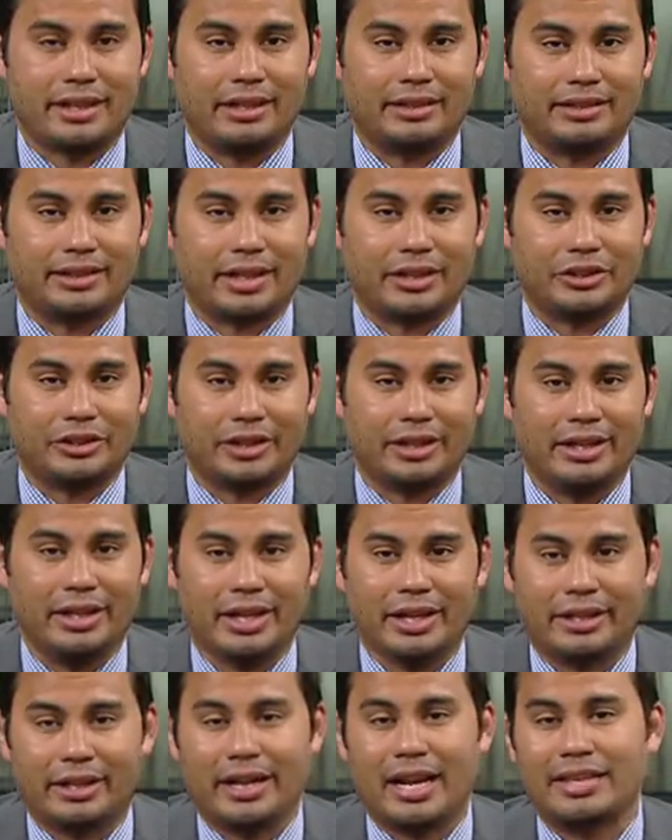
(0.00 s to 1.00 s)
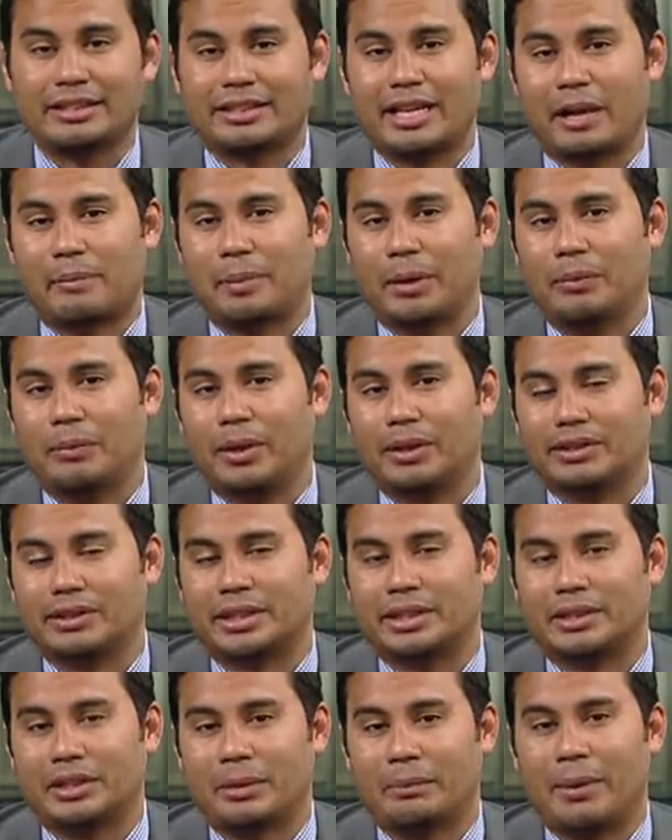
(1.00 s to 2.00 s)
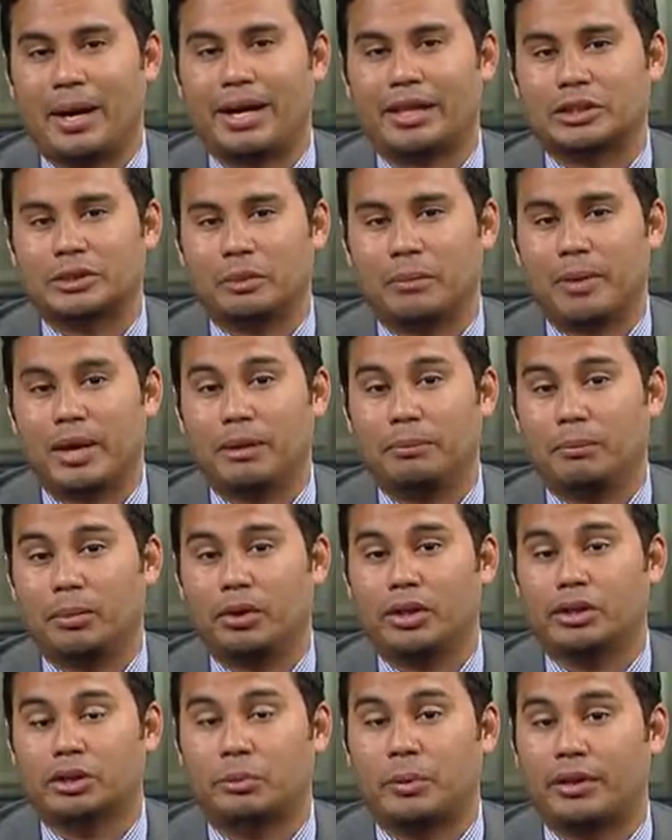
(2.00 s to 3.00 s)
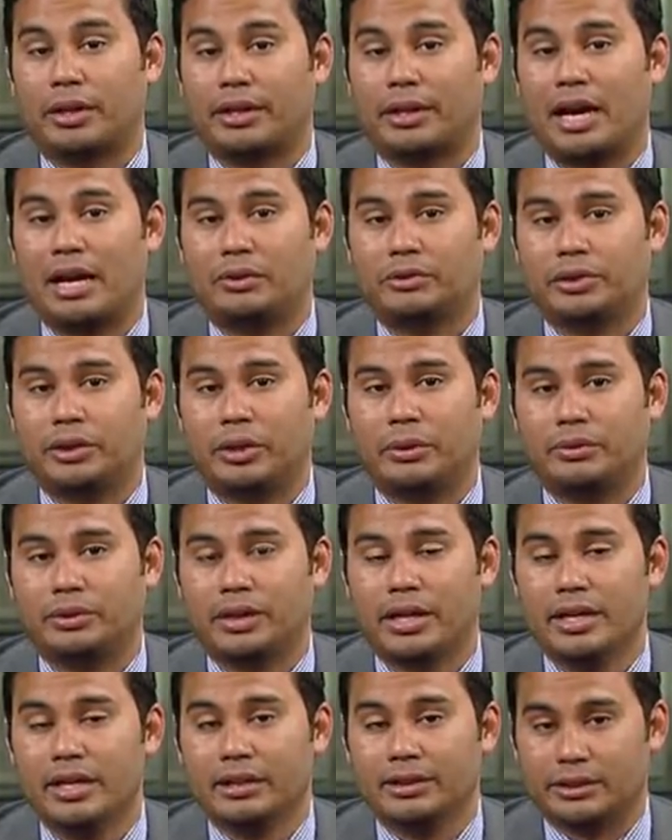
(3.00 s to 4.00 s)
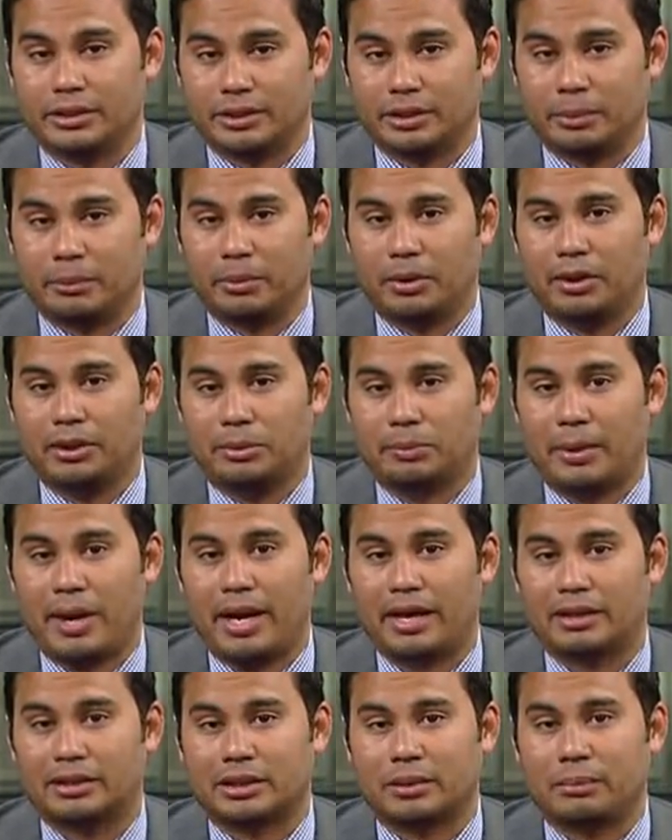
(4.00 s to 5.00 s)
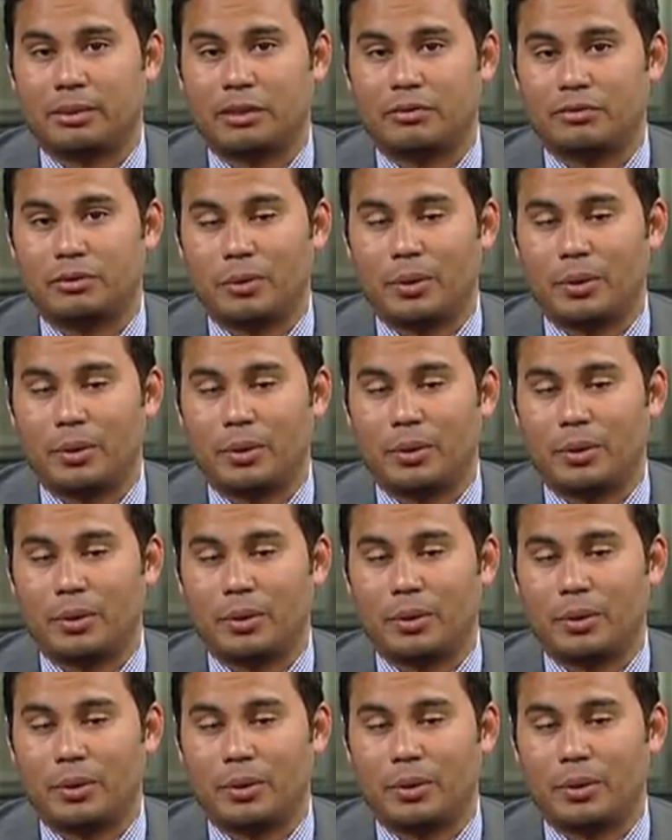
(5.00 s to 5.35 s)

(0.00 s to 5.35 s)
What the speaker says: in extension. The Nasdaq, meanwhile, sees the bias remain bullish, while the Dow Jones sees a bullish bias above